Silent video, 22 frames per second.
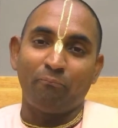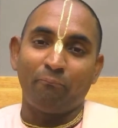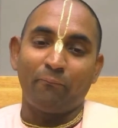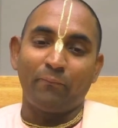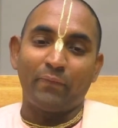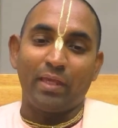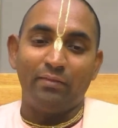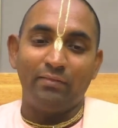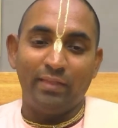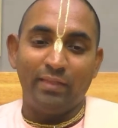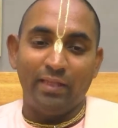
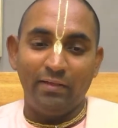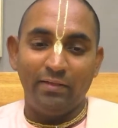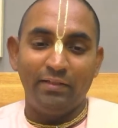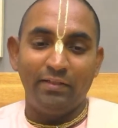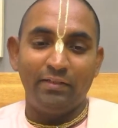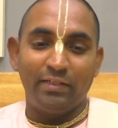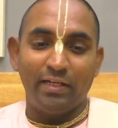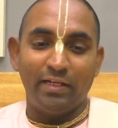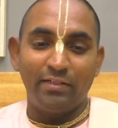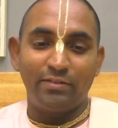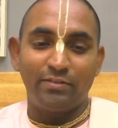Then he
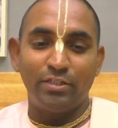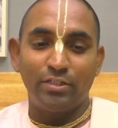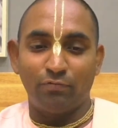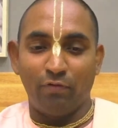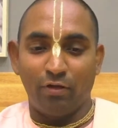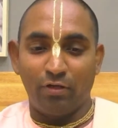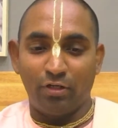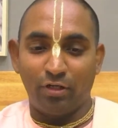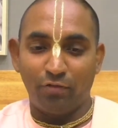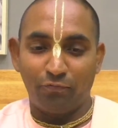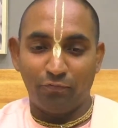tells this
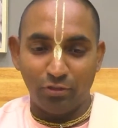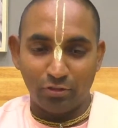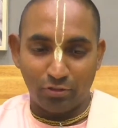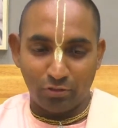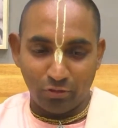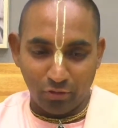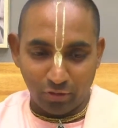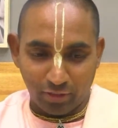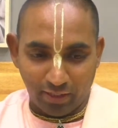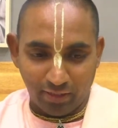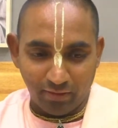wonderful
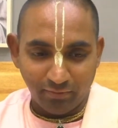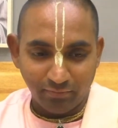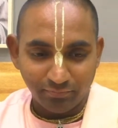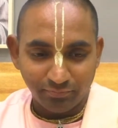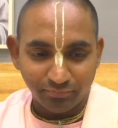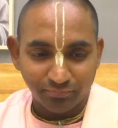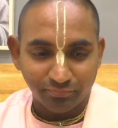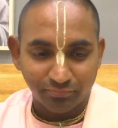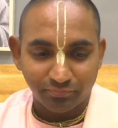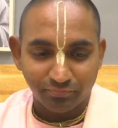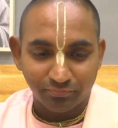sloka
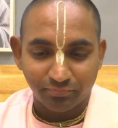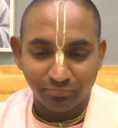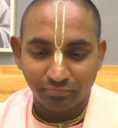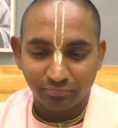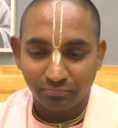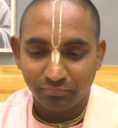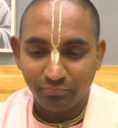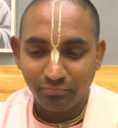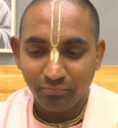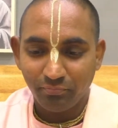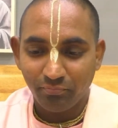
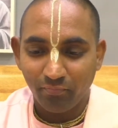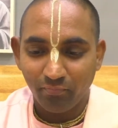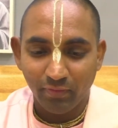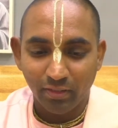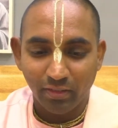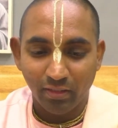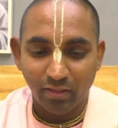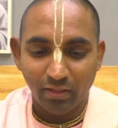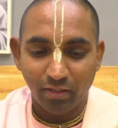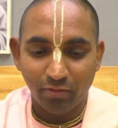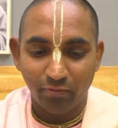
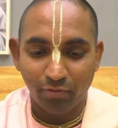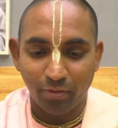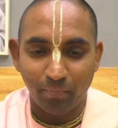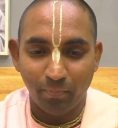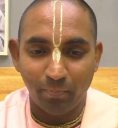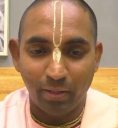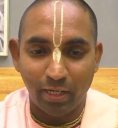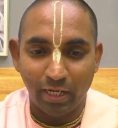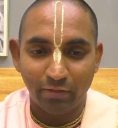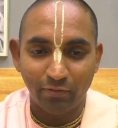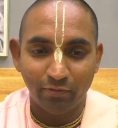from
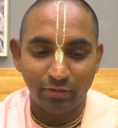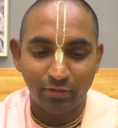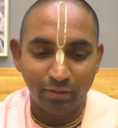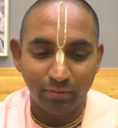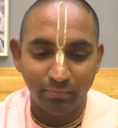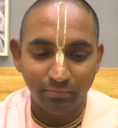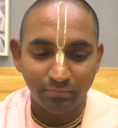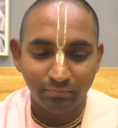Bhagavatam.